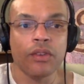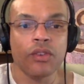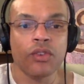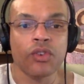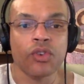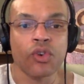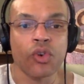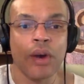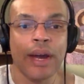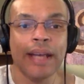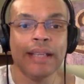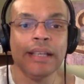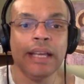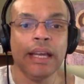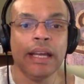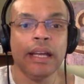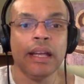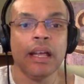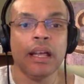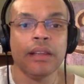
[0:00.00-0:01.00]

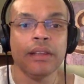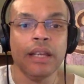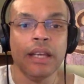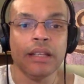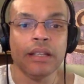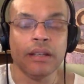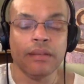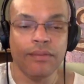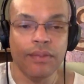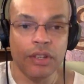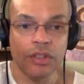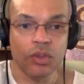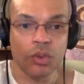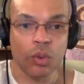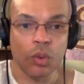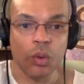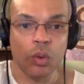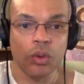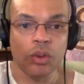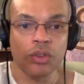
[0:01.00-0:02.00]
training the
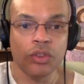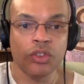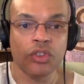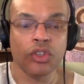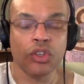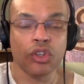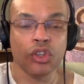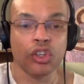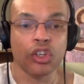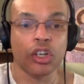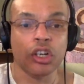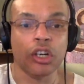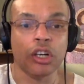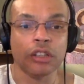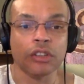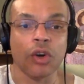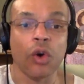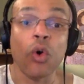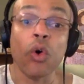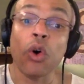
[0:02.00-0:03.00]
individual to
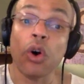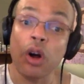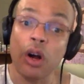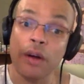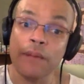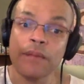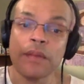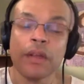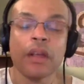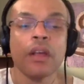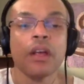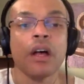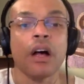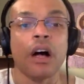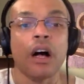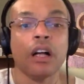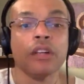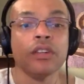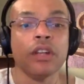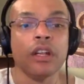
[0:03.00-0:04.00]
learn, or
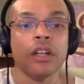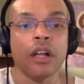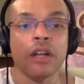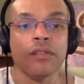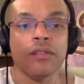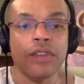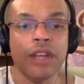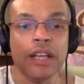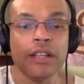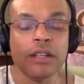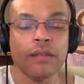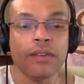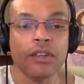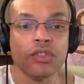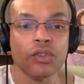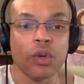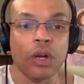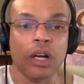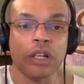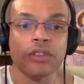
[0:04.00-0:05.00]
the
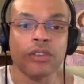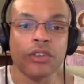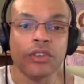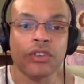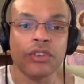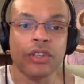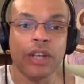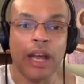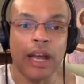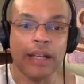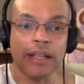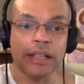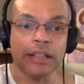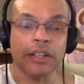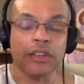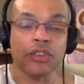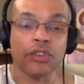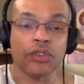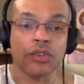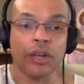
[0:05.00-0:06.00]
individual understanding
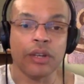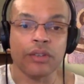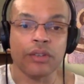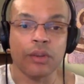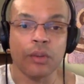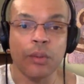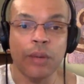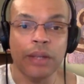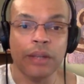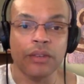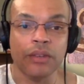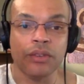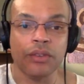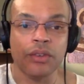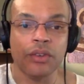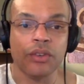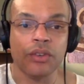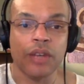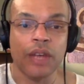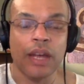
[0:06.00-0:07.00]
their strengths and
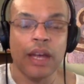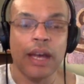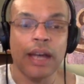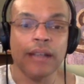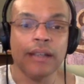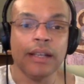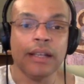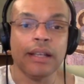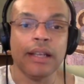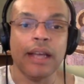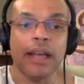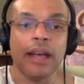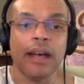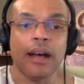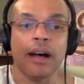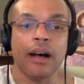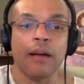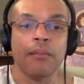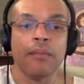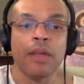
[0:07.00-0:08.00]
weaknesses, and then
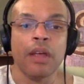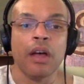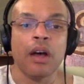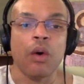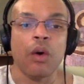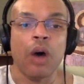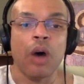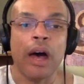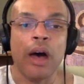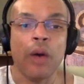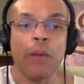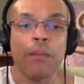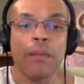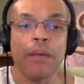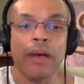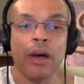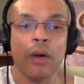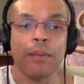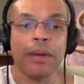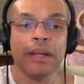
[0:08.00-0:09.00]

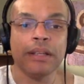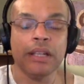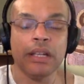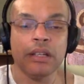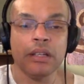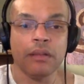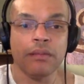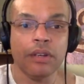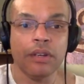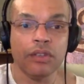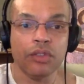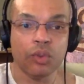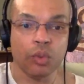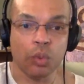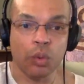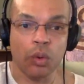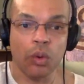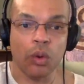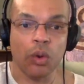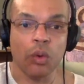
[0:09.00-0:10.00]
helping the
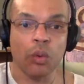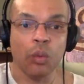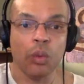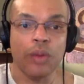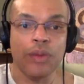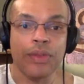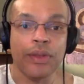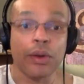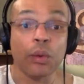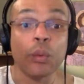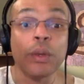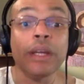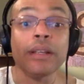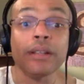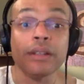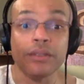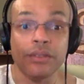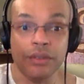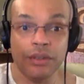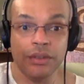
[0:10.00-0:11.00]
individual with their
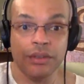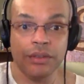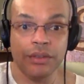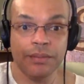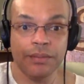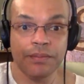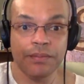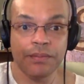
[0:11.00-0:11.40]
weaknesses.